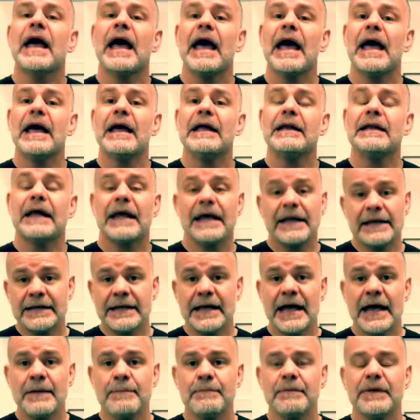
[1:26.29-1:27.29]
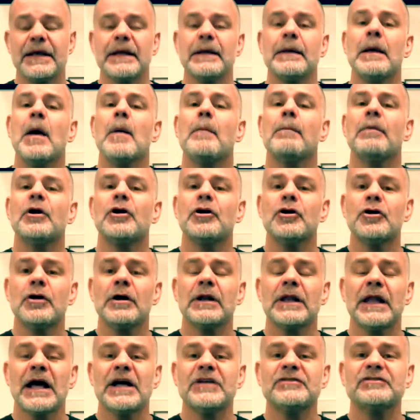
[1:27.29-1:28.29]
And it can be, but
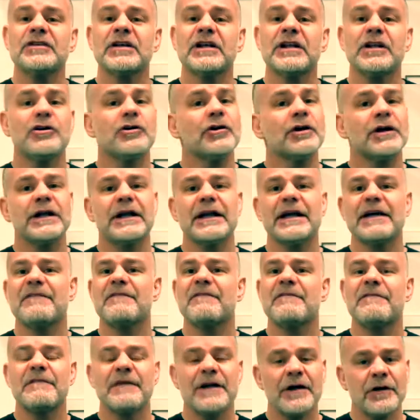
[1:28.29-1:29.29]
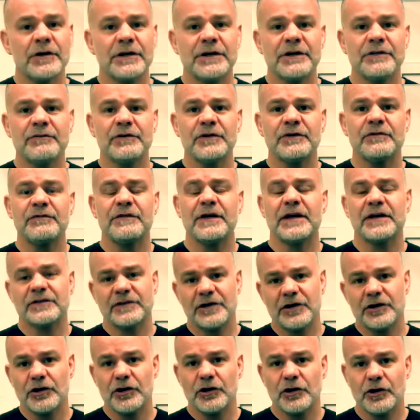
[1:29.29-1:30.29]
neurologically you're going to get very different effects
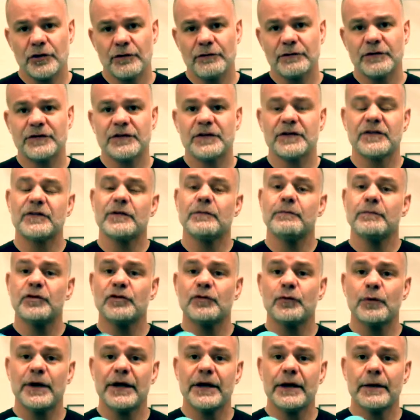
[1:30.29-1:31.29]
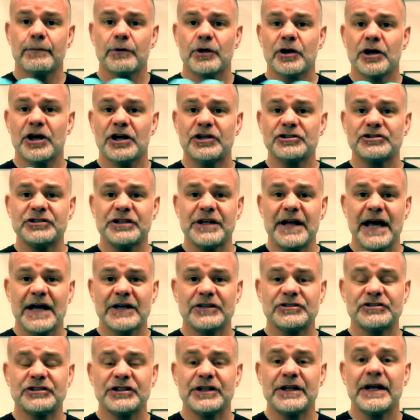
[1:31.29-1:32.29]
on your nervous system between a percussion
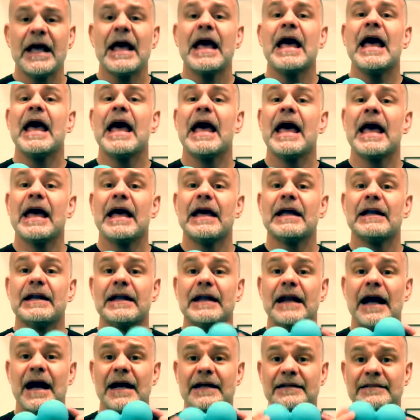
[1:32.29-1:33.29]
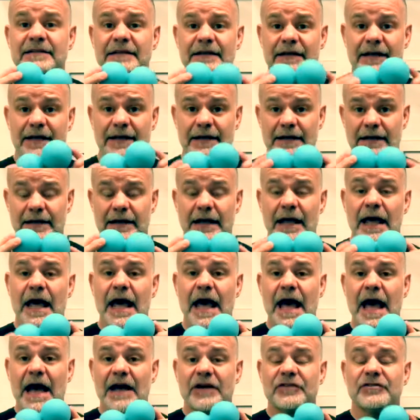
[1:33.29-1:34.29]
action and an oscillating
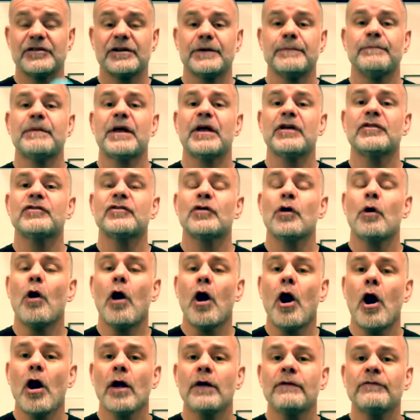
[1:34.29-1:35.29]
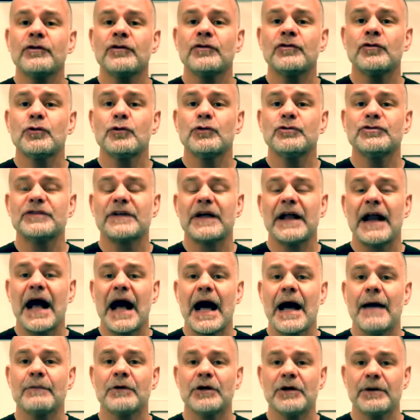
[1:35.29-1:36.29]
action. And so all of the tools that
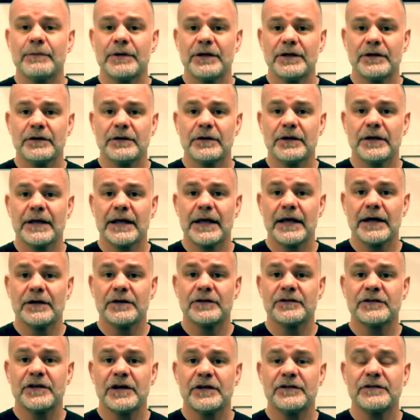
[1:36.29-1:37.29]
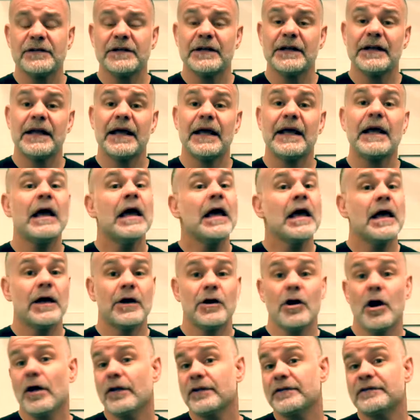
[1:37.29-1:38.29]
I'm going to be looking at and discussing today,
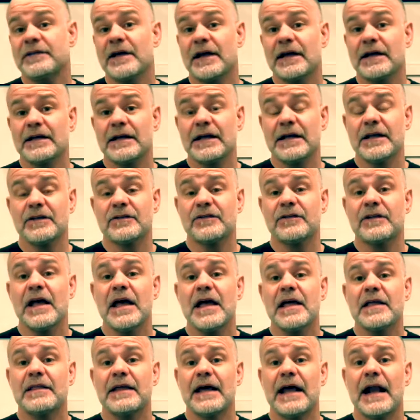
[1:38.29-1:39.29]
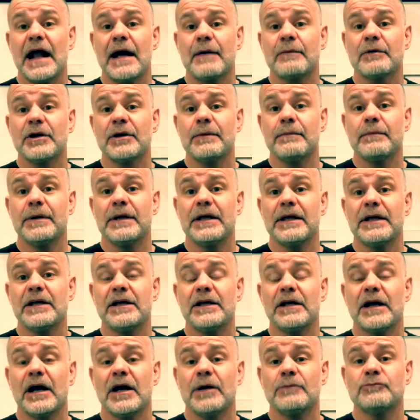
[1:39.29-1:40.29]
and all the techniques that I'm going to
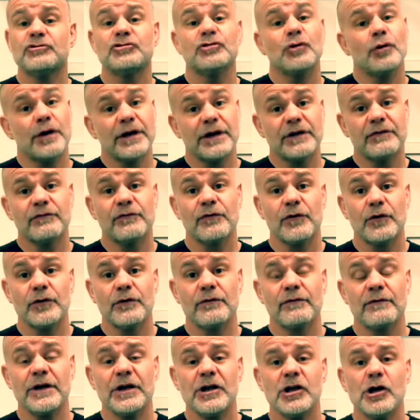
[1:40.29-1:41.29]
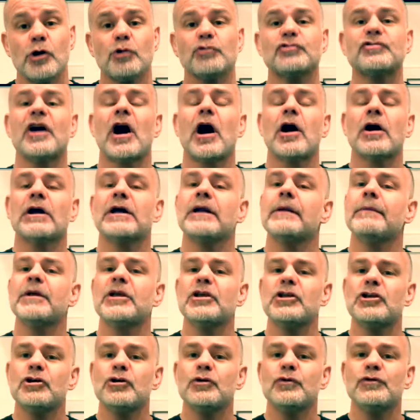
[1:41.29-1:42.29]
be showing in further videos, are going to be
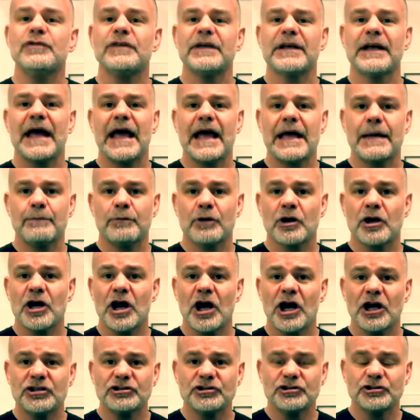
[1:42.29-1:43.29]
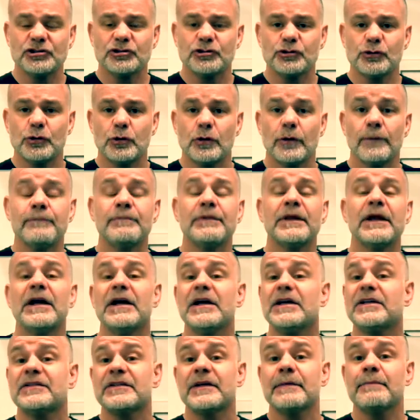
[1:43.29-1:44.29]
using a percussion tool,
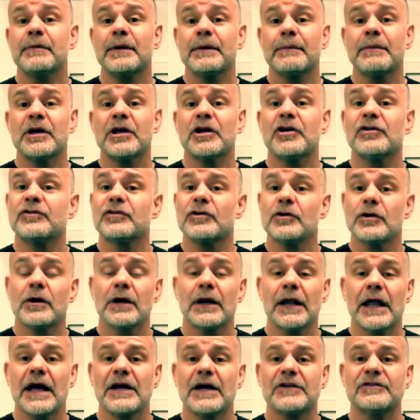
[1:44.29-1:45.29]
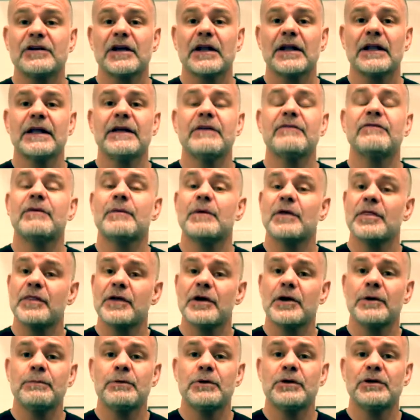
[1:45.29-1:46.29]
simply because neurologically, from a
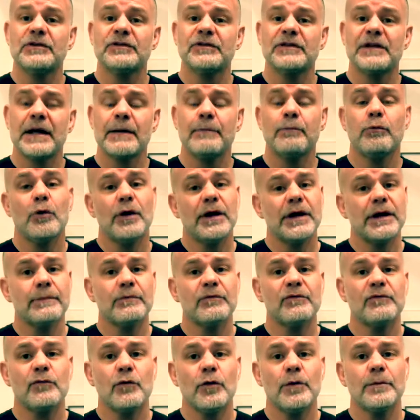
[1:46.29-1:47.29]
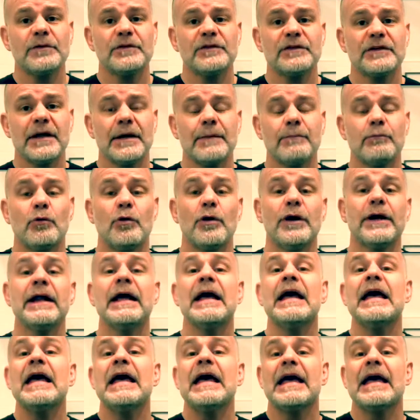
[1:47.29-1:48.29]
therapeutic standpoint and a performance standpoint,
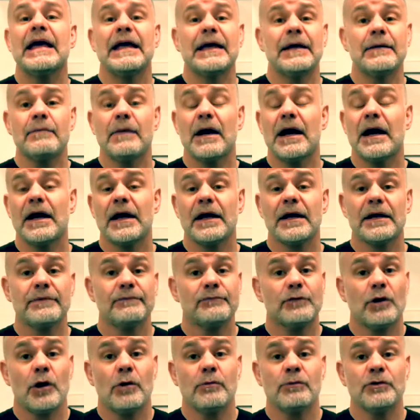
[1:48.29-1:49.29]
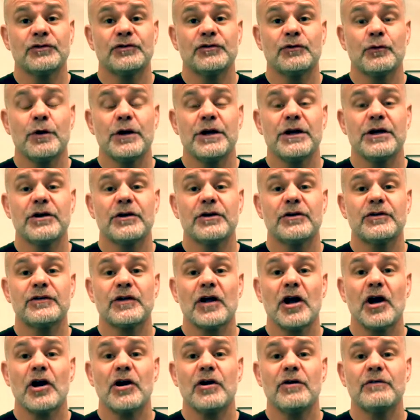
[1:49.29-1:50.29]
in my almost 20 years
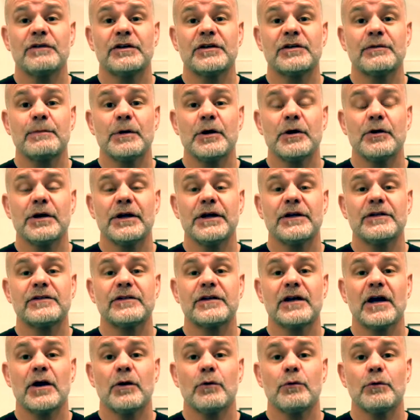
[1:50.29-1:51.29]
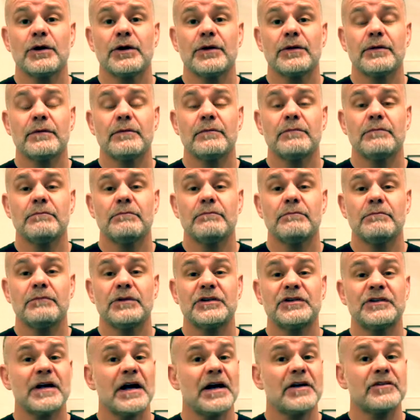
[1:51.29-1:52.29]
of experience with
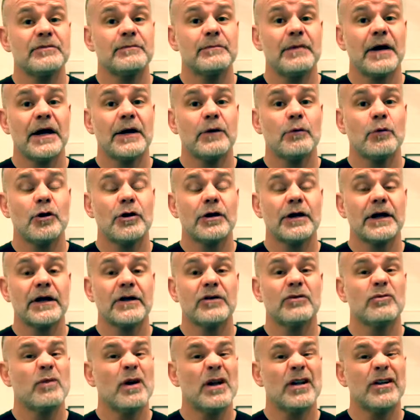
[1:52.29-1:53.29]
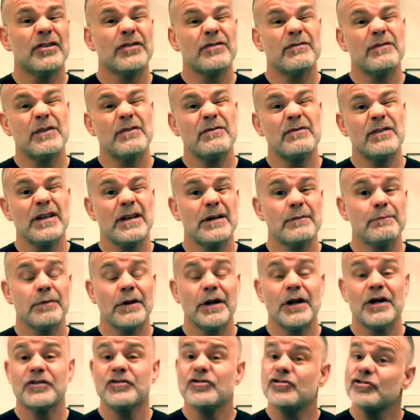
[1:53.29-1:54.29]
massage and body work, as well as 15
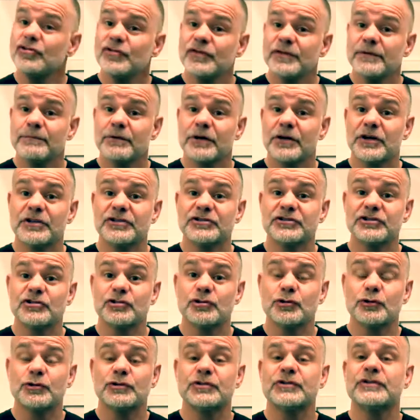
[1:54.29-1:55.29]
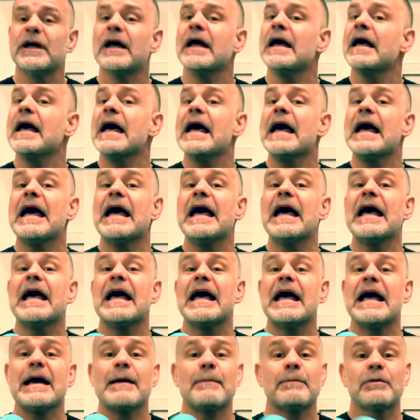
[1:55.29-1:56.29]
plus using percussion tools,
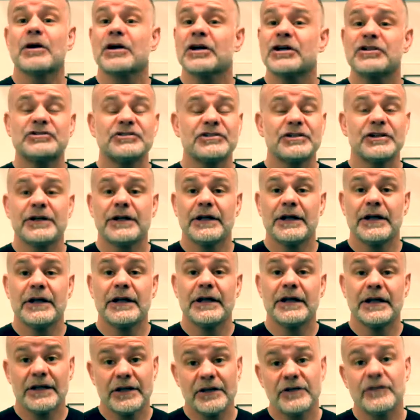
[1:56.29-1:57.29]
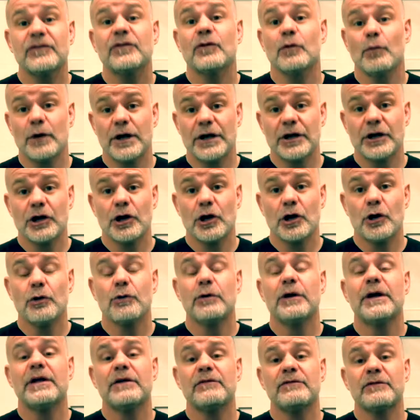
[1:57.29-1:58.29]
percussion is the way to
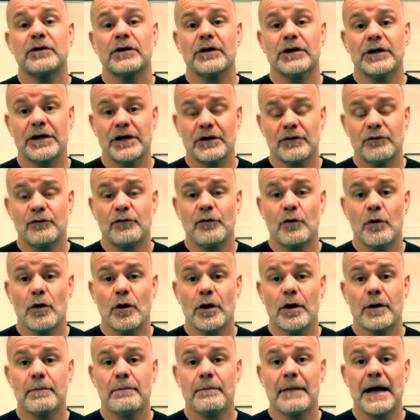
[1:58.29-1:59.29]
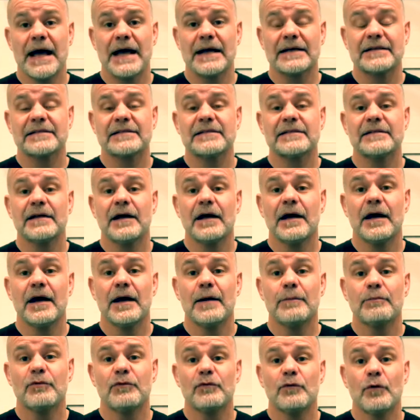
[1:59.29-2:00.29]
go if you're looking for max
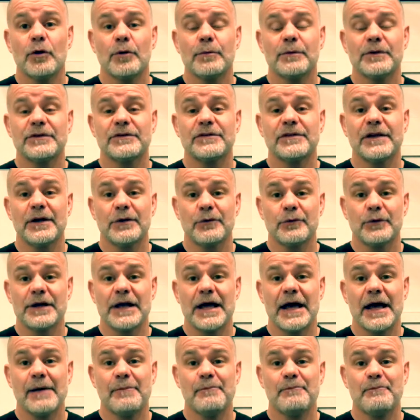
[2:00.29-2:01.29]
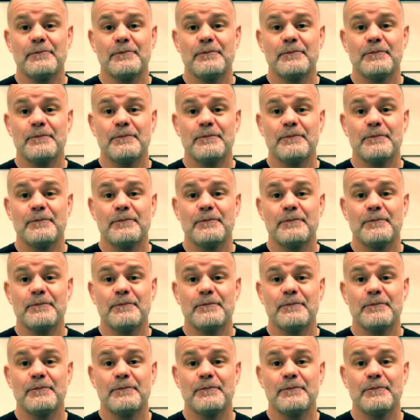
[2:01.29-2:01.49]
performance and rehab.